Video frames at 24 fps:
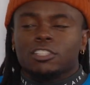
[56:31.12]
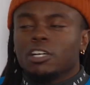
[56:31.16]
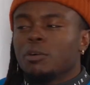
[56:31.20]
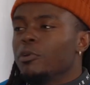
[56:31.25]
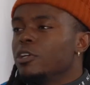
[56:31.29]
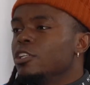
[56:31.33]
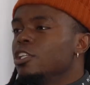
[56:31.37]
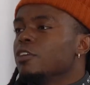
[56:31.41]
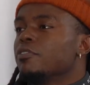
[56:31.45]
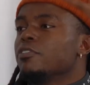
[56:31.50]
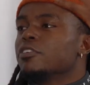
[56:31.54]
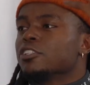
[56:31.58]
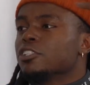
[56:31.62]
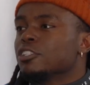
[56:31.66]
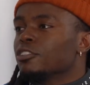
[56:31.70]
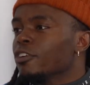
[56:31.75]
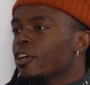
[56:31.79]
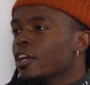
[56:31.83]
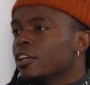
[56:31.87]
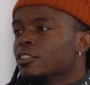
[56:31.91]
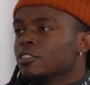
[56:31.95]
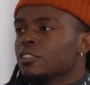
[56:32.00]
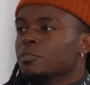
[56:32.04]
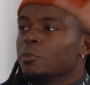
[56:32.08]
so many different
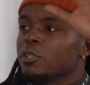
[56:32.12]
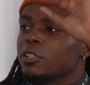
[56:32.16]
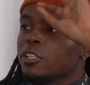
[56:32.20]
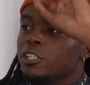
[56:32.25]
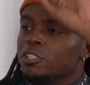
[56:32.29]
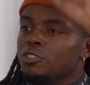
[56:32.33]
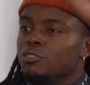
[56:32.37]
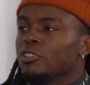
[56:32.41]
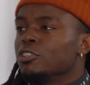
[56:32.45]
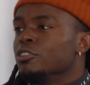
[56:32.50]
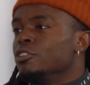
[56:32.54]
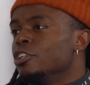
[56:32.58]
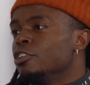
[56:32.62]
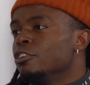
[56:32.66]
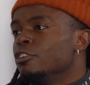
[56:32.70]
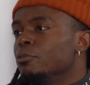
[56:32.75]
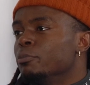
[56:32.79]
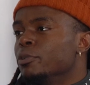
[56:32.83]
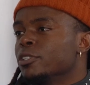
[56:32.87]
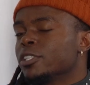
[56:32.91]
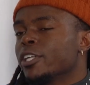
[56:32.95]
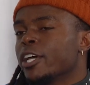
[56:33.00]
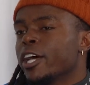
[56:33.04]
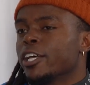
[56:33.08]
so many things you can do
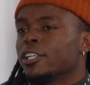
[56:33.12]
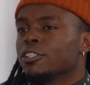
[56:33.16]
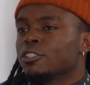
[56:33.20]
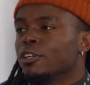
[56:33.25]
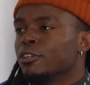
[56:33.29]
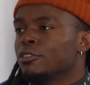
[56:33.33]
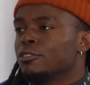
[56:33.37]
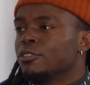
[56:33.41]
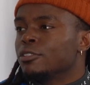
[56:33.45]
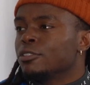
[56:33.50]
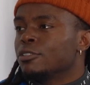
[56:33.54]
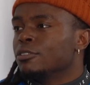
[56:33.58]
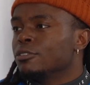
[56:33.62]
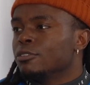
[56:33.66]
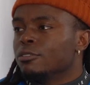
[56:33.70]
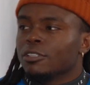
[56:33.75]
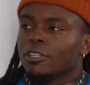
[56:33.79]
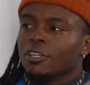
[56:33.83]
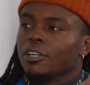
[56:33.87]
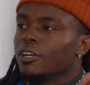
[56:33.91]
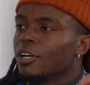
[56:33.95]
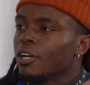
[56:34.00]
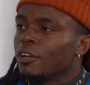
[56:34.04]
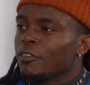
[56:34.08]
besides go to
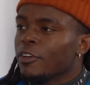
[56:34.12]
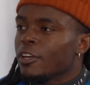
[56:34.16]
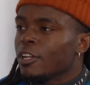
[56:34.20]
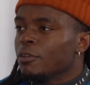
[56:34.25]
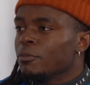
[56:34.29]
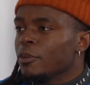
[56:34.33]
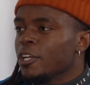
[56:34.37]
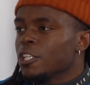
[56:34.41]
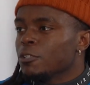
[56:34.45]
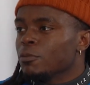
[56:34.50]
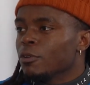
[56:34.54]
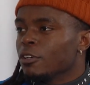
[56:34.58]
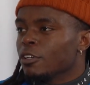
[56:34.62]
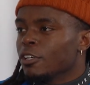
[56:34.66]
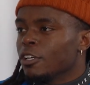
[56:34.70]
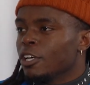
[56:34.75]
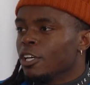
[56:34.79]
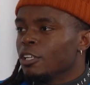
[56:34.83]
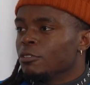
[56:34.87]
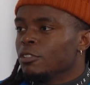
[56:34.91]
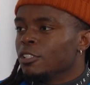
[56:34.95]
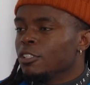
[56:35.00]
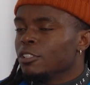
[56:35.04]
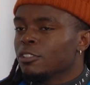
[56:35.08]
a Vandy baseball
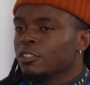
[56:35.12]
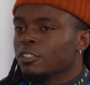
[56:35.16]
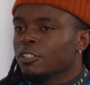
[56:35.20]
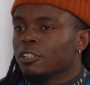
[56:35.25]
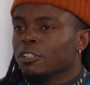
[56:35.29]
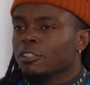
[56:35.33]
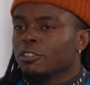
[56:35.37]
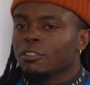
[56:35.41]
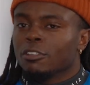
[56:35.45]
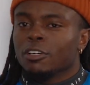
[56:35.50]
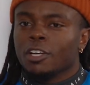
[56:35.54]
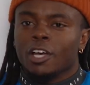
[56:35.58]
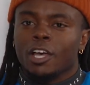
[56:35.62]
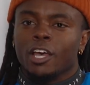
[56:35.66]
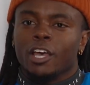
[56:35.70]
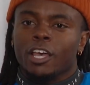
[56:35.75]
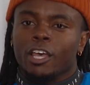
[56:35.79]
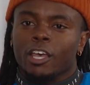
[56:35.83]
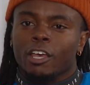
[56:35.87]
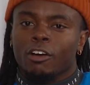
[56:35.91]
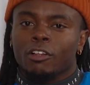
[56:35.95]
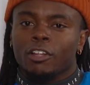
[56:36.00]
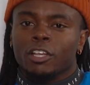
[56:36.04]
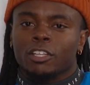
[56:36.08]
game. And so
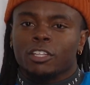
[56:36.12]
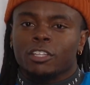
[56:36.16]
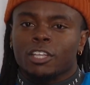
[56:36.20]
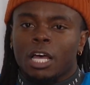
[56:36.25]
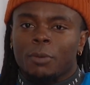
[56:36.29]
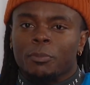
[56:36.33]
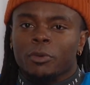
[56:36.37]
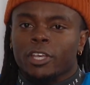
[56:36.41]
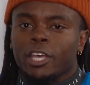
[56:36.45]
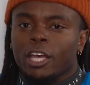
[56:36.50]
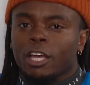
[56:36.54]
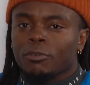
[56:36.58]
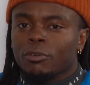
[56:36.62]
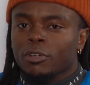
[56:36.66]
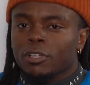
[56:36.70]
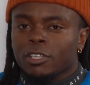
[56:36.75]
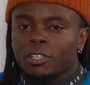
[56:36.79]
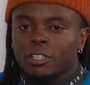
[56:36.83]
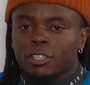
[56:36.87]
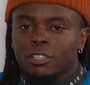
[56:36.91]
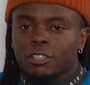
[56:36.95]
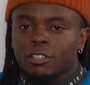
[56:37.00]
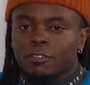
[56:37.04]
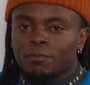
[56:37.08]
the only time it got
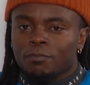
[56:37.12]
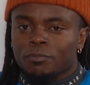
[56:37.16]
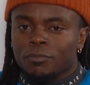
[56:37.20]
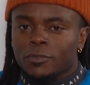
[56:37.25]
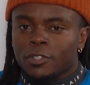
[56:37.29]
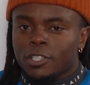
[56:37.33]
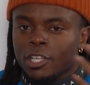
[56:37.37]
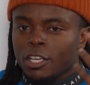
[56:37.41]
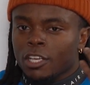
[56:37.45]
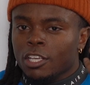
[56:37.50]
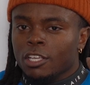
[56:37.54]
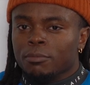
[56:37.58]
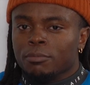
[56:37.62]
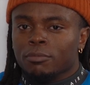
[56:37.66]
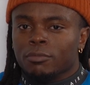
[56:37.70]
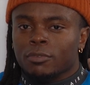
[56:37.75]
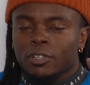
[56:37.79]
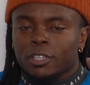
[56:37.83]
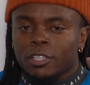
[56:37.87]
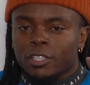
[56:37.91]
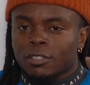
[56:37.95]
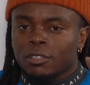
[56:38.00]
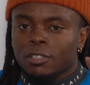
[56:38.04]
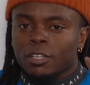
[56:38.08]
really deep
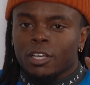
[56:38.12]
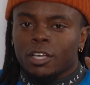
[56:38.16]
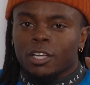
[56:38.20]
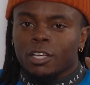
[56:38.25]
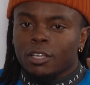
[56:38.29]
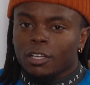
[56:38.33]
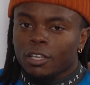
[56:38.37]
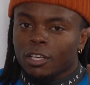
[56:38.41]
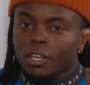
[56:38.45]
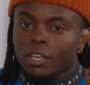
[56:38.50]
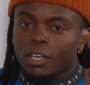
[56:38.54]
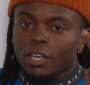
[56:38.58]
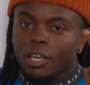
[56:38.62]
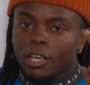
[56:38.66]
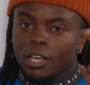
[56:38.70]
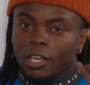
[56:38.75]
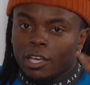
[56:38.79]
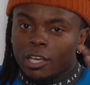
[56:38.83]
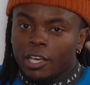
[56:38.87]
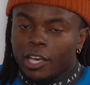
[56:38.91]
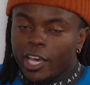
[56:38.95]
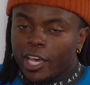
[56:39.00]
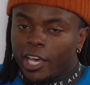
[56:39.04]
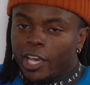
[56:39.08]
is like
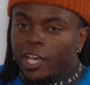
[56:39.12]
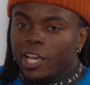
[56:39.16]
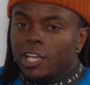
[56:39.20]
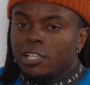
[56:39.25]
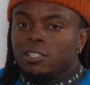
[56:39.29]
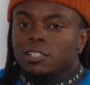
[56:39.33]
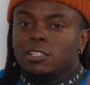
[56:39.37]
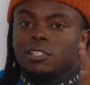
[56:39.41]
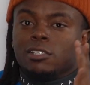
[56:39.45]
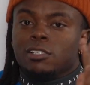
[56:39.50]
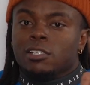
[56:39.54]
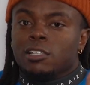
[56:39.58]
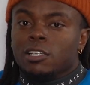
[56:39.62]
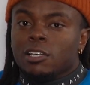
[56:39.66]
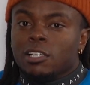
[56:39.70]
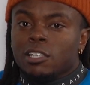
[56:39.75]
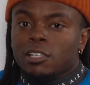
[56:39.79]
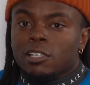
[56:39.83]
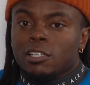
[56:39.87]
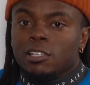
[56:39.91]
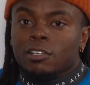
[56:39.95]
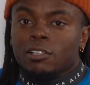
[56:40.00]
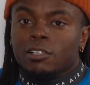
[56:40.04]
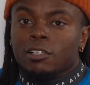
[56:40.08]

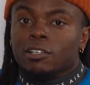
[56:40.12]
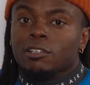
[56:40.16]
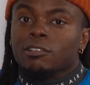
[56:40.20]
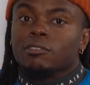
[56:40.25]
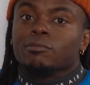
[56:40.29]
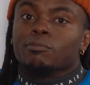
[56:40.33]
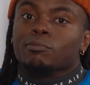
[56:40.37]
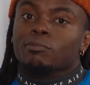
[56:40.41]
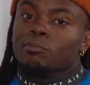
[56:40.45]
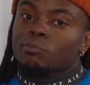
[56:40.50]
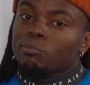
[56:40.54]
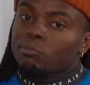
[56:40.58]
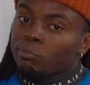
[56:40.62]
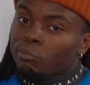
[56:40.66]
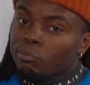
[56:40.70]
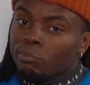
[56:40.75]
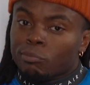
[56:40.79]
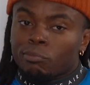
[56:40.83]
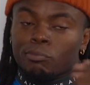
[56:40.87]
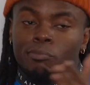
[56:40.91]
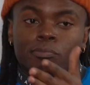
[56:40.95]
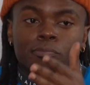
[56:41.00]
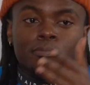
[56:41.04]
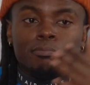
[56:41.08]
SEC
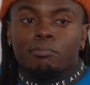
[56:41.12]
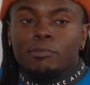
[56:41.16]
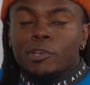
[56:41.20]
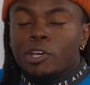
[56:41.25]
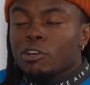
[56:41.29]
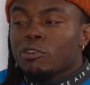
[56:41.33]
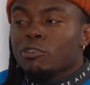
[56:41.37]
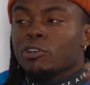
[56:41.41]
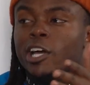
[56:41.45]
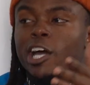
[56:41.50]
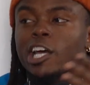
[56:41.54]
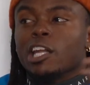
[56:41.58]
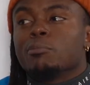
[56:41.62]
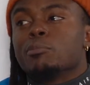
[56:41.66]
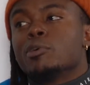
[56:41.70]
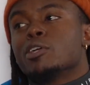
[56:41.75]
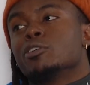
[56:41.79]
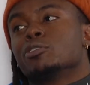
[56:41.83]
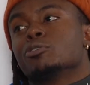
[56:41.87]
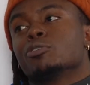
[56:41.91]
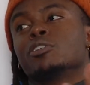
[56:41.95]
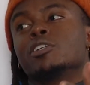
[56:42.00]
middle towards